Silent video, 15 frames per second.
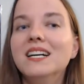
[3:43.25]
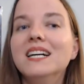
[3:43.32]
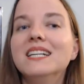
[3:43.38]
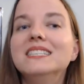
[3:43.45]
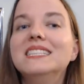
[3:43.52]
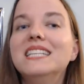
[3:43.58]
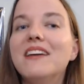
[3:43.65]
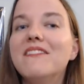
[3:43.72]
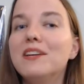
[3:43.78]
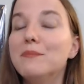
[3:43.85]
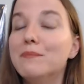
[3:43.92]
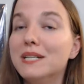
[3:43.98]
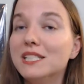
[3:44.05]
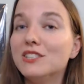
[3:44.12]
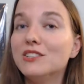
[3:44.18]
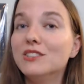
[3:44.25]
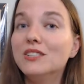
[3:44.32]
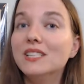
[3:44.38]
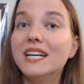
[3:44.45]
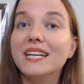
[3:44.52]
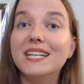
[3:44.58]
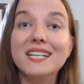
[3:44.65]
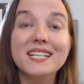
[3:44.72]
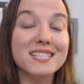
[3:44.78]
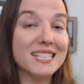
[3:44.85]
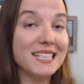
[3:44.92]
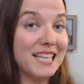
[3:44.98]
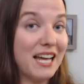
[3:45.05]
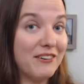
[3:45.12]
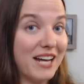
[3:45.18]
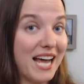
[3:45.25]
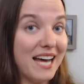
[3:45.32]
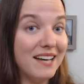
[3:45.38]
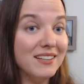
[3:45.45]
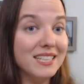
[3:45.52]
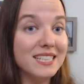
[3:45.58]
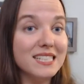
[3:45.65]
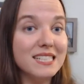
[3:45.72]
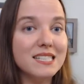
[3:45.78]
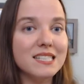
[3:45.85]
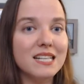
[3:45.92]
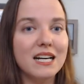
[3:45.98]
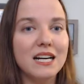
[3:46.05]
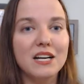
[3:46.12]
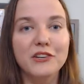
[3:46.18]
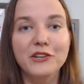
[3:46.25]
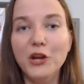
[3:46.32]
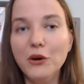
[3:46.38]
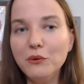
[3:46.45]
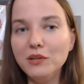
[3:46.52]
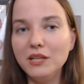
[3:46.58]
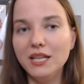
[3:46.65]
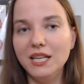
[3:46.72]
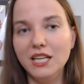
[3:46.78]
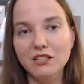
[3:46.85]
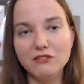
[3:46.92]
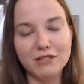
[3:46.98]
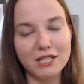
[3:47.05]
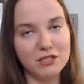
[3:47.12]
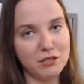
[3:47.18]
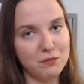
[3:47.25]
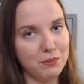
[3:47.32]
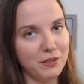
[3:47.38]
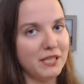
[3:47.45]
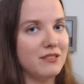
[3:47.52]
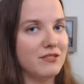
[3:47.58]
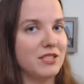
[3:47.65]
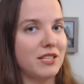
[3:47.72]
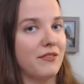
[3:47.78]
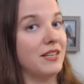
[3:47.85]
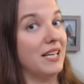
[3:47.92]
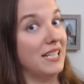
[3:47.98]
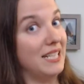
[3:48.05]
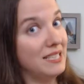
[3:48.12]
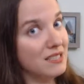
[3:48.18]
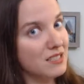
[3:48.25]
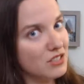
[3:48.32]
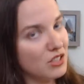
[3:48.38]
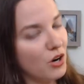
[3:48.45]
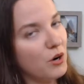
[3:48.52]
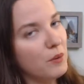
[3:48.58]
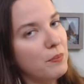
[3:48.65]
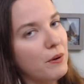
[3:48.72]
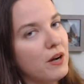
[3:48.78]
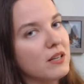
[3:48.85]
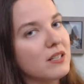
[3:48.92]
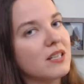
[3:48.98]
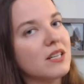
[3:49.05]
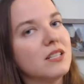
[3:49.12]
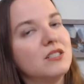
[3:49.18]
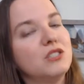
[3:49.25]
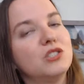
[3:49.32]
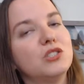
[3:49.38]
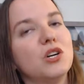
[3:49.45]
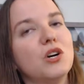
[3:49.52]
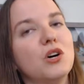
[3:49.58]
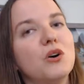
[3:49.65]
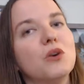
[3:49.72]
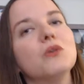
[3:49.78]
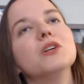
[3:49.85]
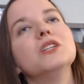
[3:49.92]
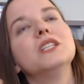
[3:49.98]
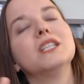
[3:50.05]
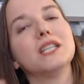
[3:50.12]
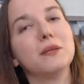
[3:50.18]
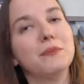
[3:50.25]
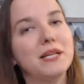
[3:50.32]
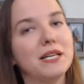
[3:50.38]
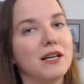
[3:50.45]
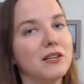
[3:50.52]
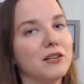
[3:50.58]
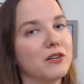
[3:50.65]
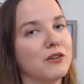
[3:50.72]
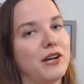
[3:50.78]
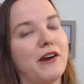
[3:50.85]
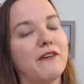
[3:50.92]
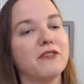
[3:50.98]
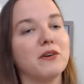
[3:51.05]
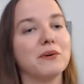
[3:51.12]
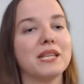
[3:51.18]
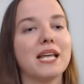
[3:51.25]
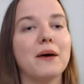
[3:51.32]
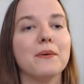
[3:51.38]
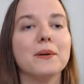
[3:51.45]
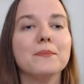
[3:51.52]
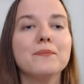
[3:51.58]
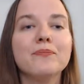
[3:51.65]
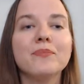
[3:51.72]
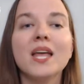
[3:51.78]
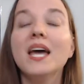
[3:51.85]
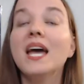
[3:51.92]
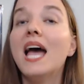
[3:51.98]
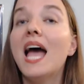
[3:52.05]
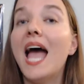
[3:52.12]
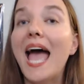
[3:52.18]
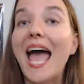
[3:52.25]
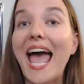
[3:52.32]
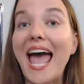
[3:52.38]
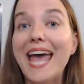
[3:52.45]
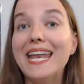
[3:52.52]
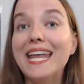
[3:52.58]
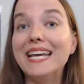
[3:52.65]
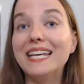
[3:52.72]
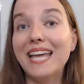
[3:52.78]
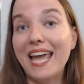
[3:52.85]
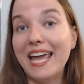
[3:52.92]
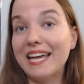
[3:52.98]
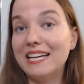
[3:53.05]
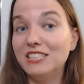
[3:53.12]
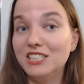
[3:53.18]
David Mitchell in his Cloud Atlas. Uh, note he writes plenty of stuff that isn't hope punk, so you got to be a little careful with that one. N.K.